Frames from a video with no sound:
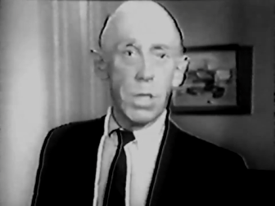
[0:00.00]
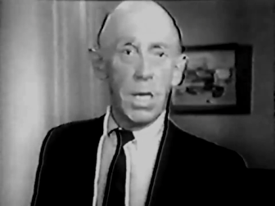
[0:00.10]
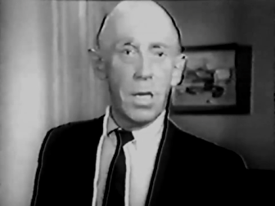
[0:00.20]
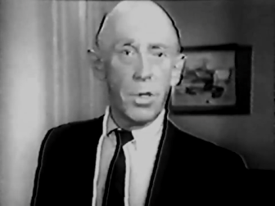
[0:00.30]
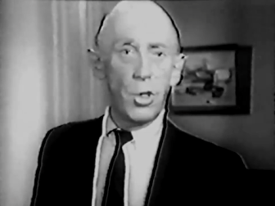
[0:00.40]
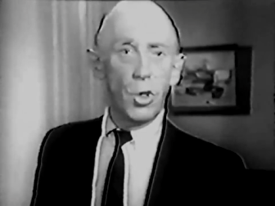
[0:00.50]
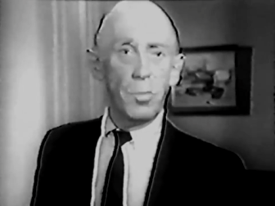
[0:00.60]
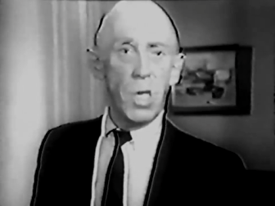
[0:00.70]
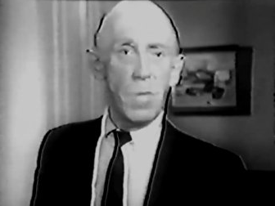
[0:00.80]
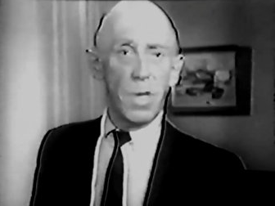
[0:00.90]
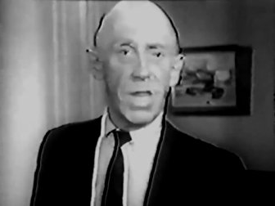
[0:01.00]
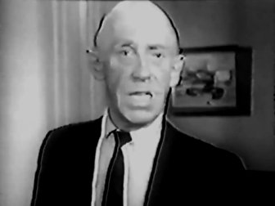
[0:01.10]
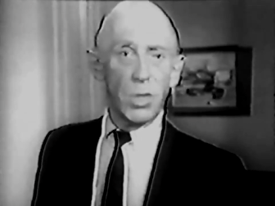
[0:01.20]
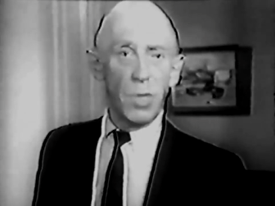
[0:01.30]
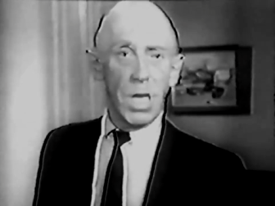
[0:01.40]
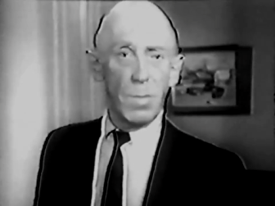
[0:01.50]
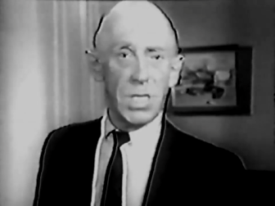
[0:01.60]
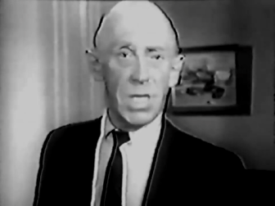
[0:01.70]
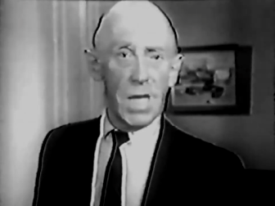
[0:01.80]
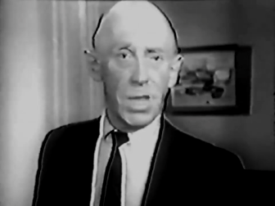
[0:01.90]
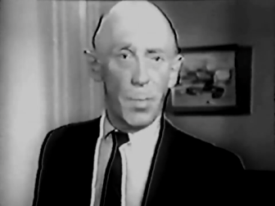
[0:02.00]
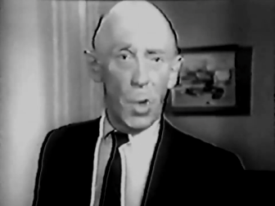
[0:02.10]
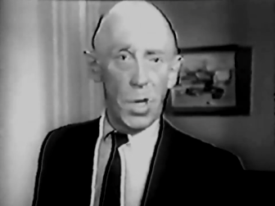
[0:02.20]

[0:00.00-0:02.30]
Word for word: Which can't cure me, but that's really beside the